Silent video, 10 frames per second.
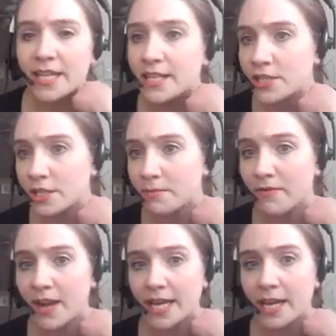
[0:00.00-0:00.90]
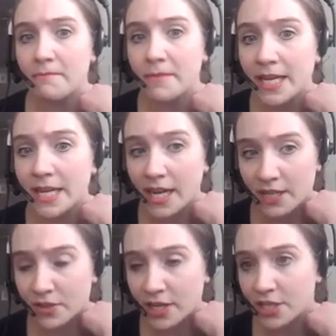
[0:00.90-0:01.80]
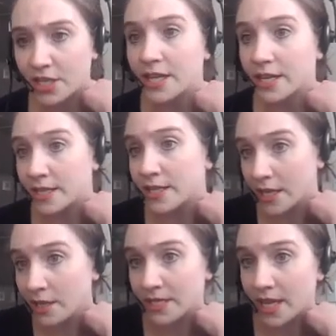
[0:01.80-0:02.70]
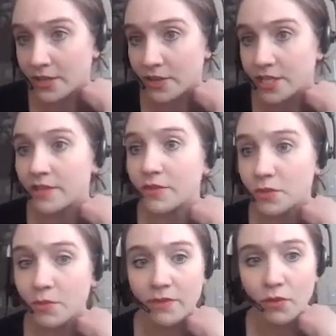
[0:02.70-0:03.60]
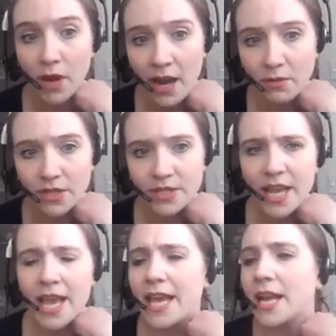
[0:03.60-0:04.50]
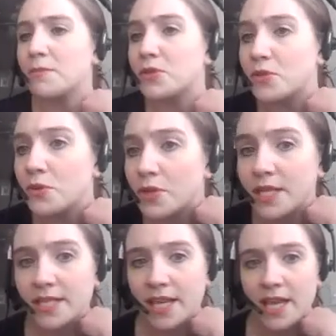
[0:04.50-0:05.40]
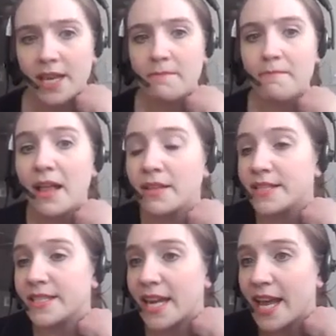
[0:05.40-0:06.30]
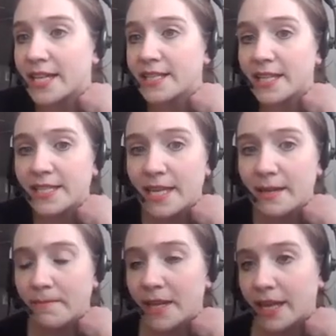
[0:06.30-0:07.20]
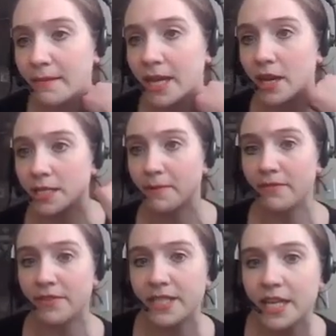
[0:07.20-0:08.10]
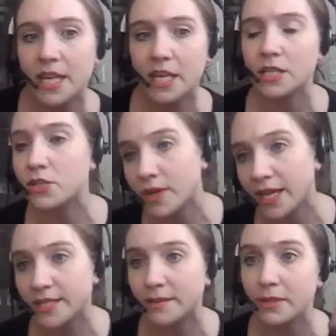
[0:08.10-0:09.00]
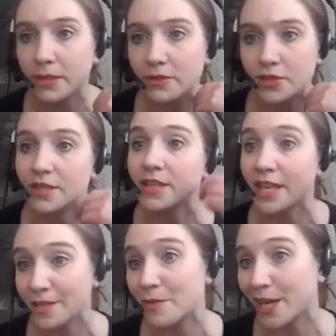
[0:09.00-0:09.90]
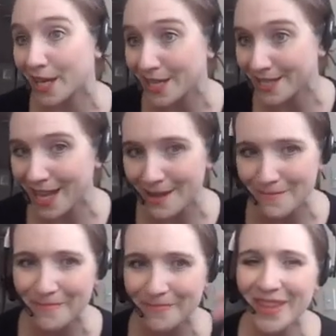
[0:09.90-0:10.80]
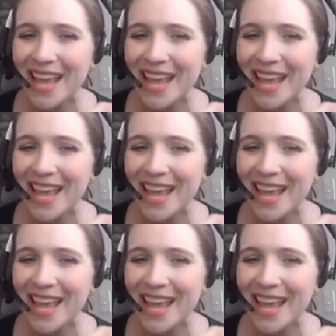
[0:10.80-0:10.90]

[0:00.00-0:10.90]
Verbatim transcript: In addition to providing immediate hydration and continuous hydration for 24 hours, it helps soothe the skin and balance that excess sebum that can be caused by fatigue, stress, and pollution, things we cannot escape.